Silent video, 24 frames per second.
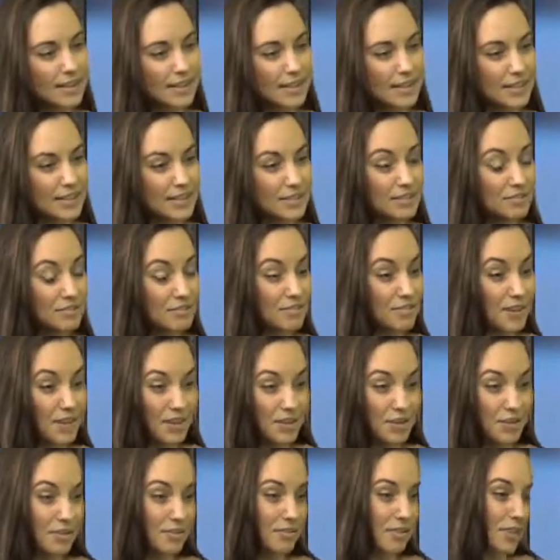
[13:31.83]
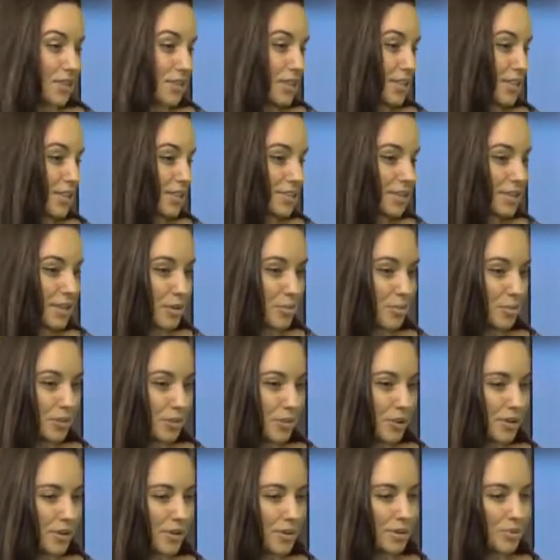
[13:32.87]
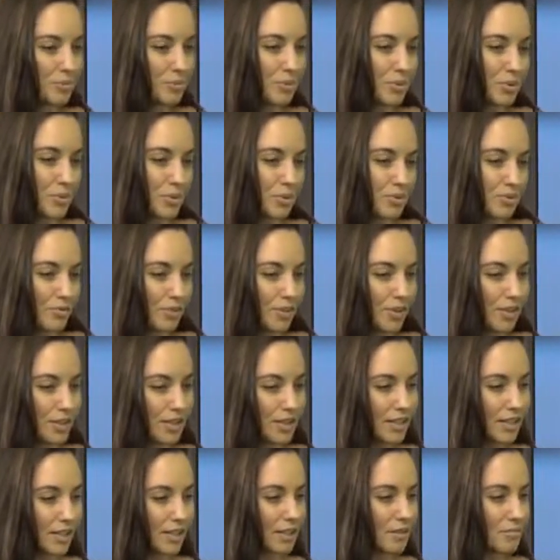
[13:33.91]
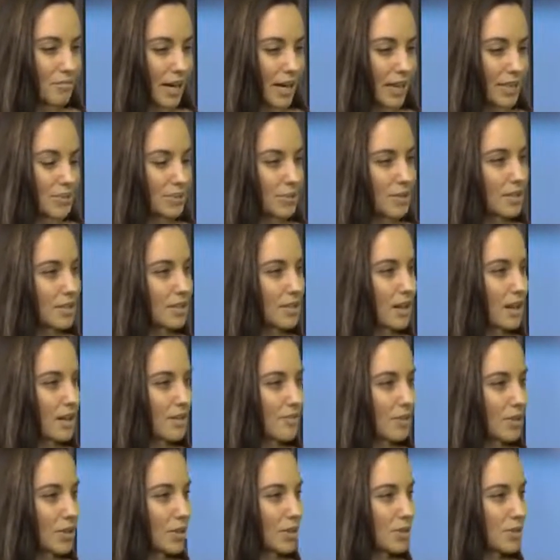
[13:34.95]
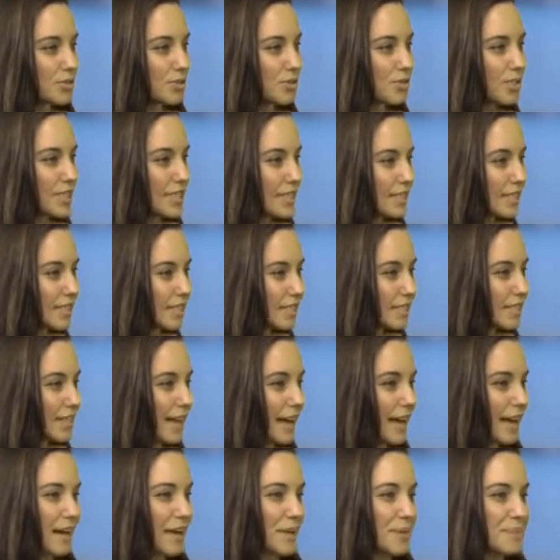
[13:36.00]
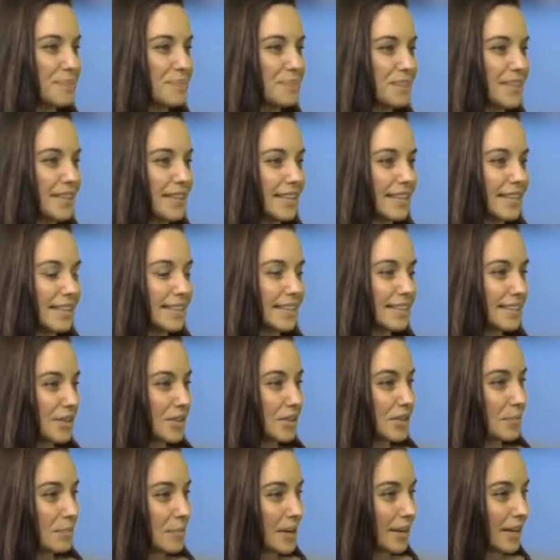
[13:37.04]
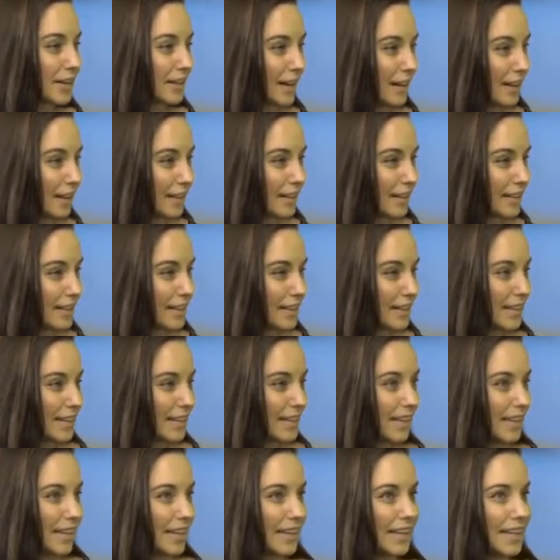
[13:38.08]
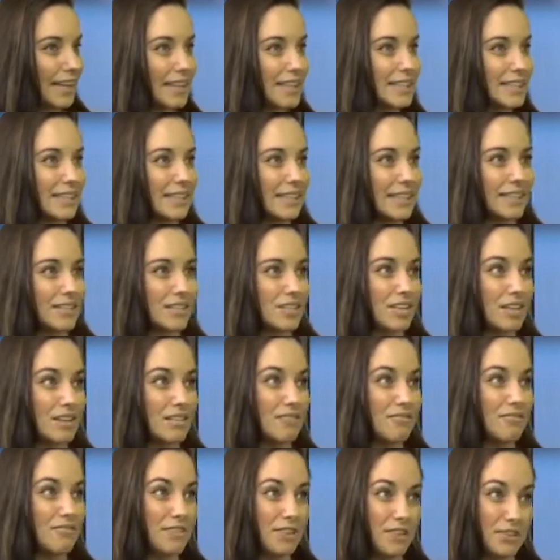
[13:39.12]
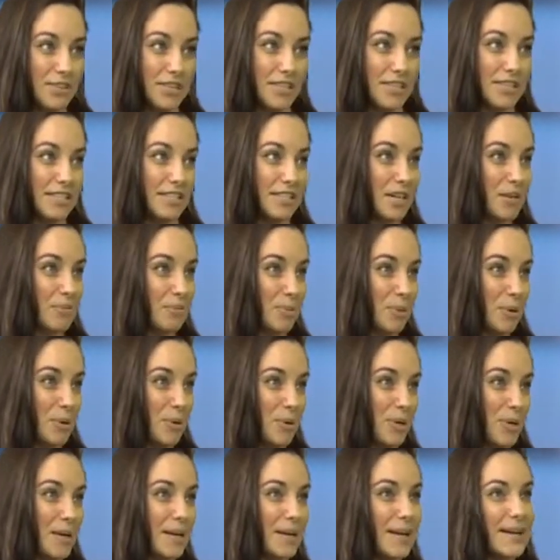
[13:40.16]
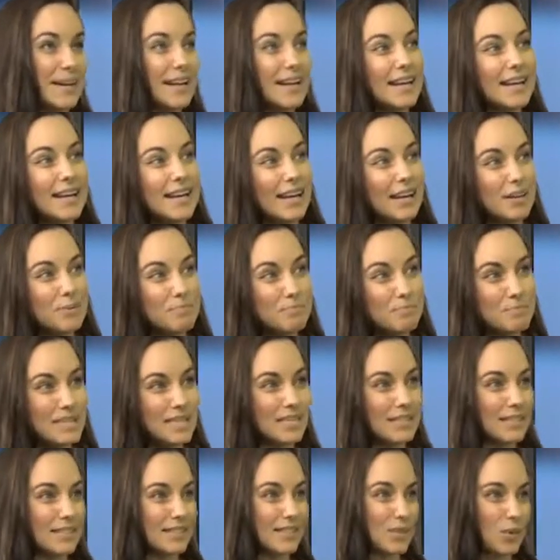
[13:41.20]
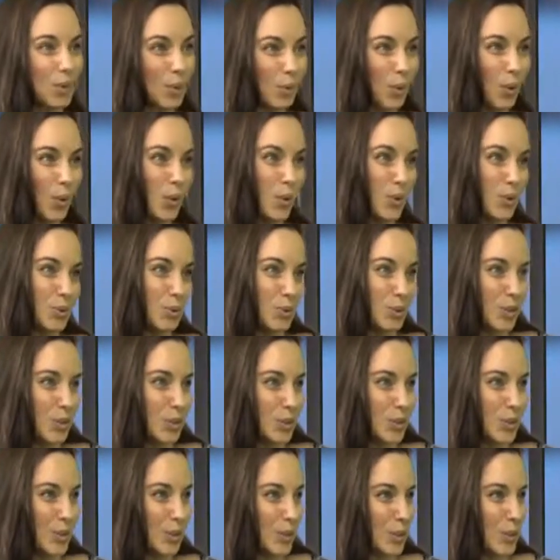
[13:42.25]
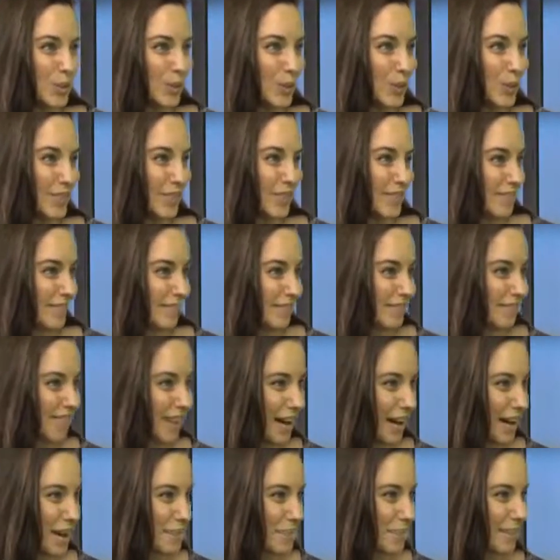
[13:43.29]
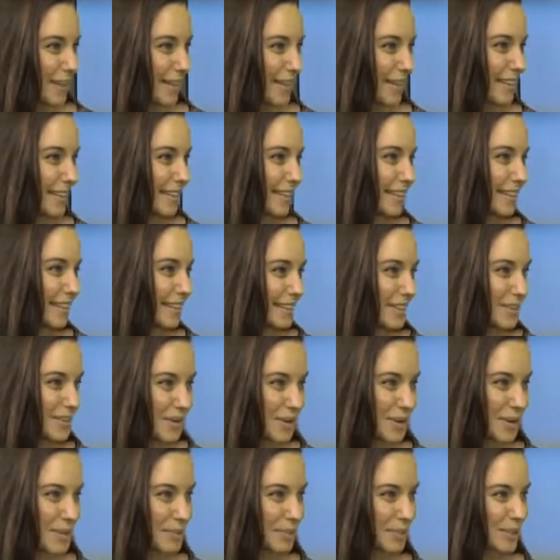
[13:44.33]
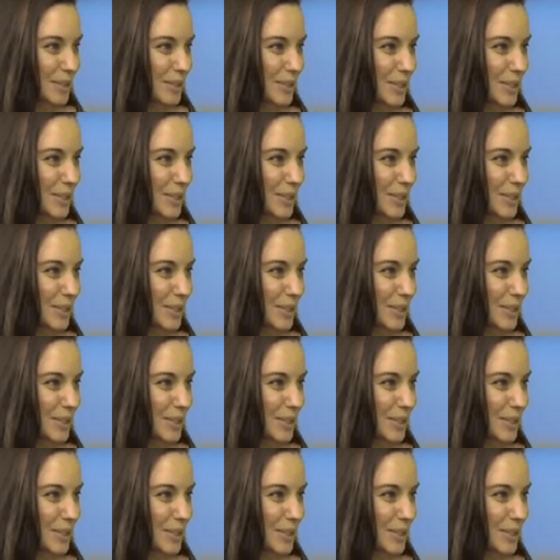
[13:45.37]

It's very, very contemporary and beautiful, and it combines with a lot of cultural dance in South America. Mm-hmm. And it's got a very contemporary meets old traditional circus vibe in Europe.